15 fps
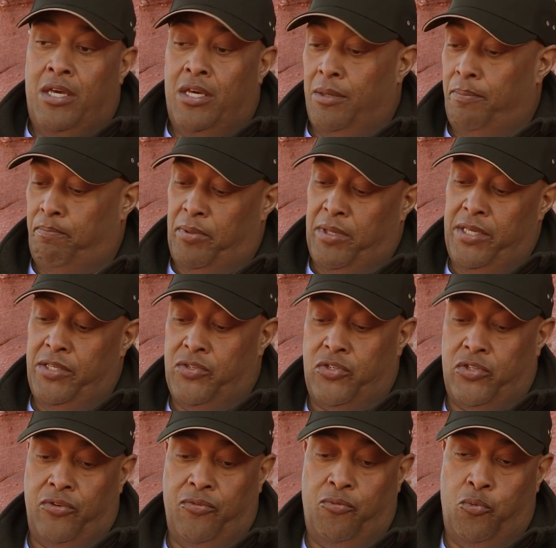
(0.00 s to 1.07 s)
a
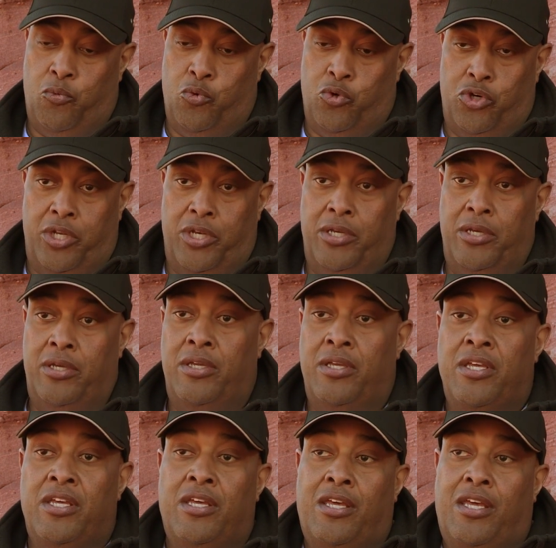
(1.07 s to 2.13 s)
piece of wood,
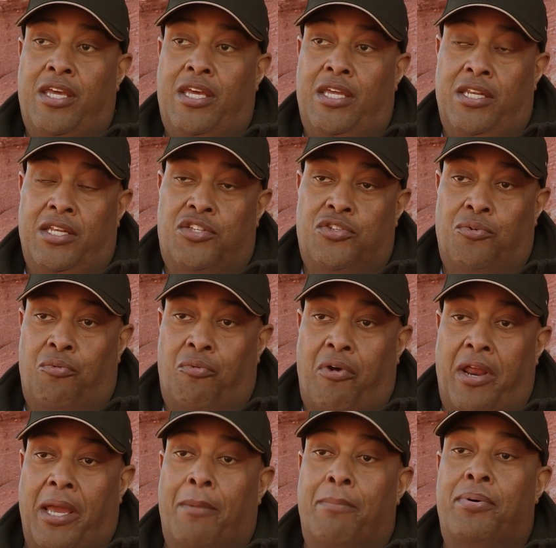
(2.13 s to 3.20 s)
and it's a
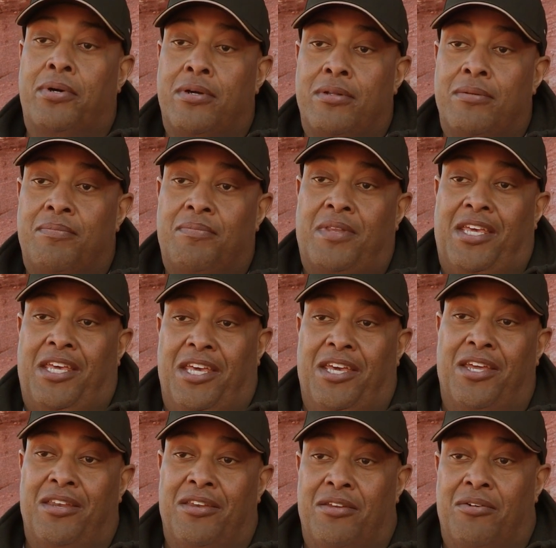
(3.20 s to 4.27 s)
ramp,
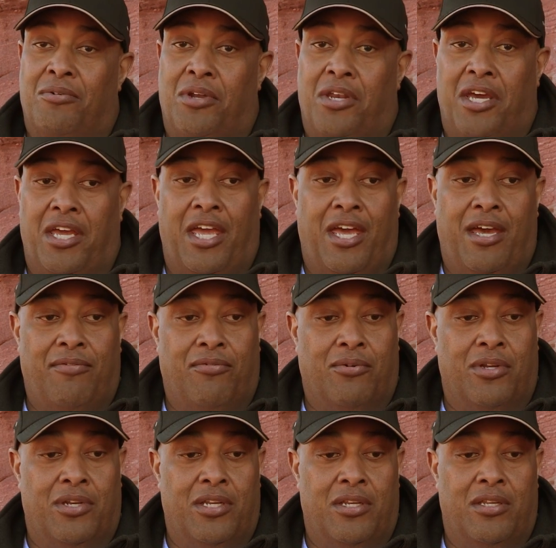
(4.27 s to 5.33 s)
and what I have
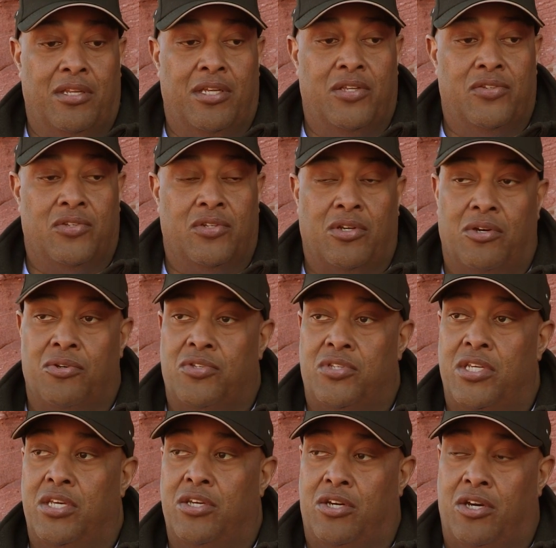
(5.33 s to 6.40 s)
on it is an
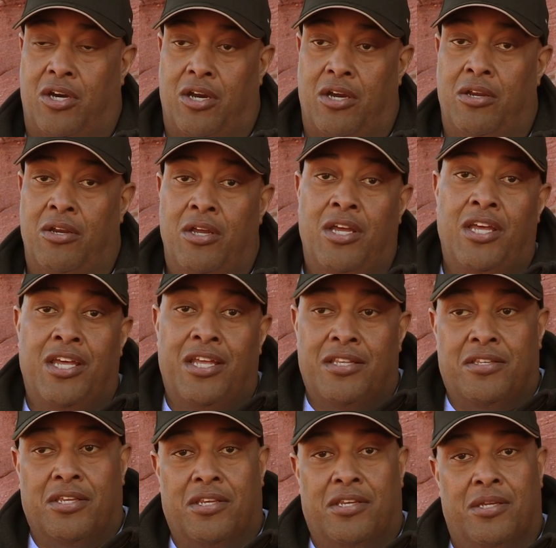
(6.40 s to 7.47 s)
RC car
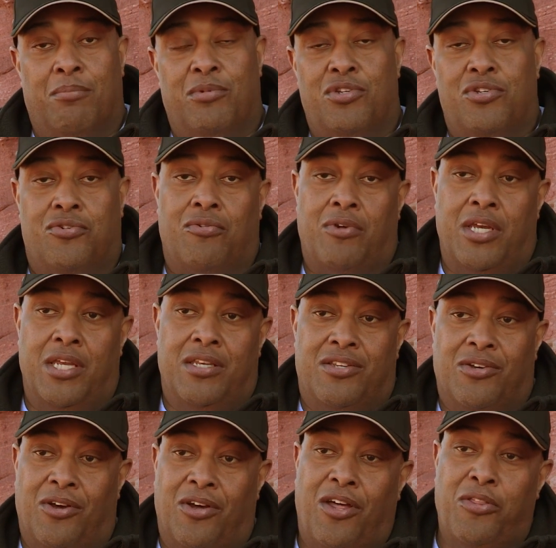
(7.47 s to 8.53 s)
to demonstrate
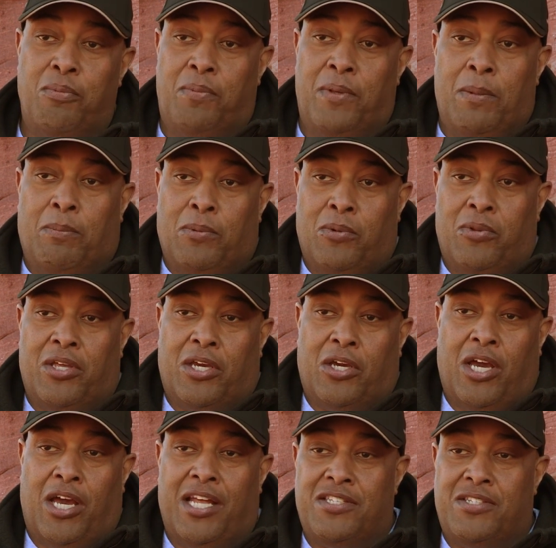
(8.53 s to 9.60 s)
to all the people that
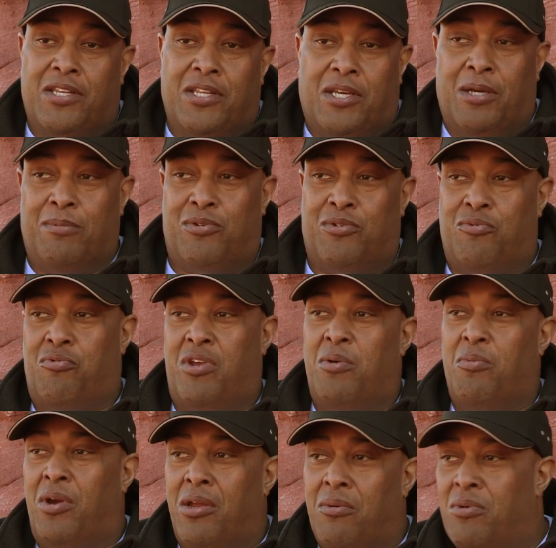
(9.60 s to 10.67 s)
constantly come to, "Ray,
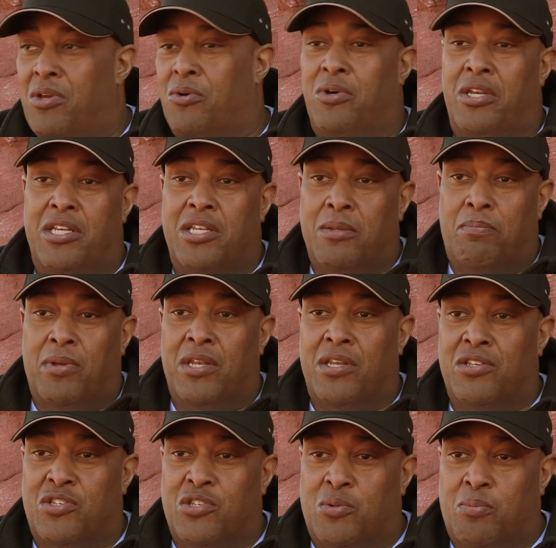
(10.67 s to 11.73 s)
why aren't we going
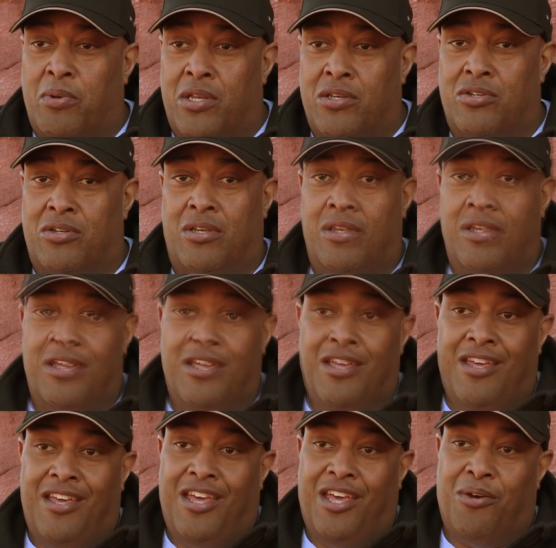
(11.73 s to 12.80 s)
independent suspension?"
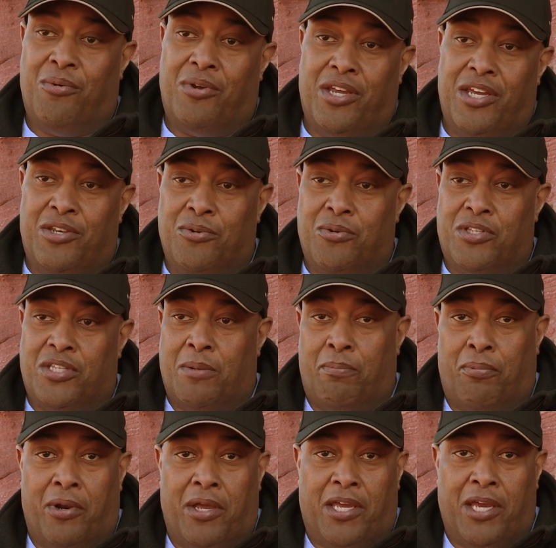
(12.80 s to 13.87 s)
And what I do is I
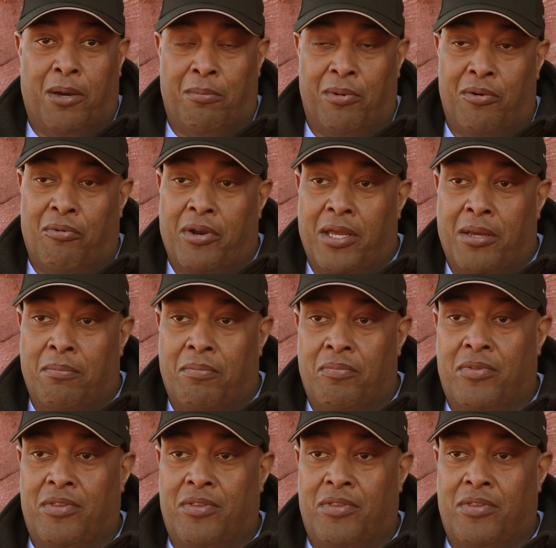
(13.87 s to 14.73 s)
break out my ramp,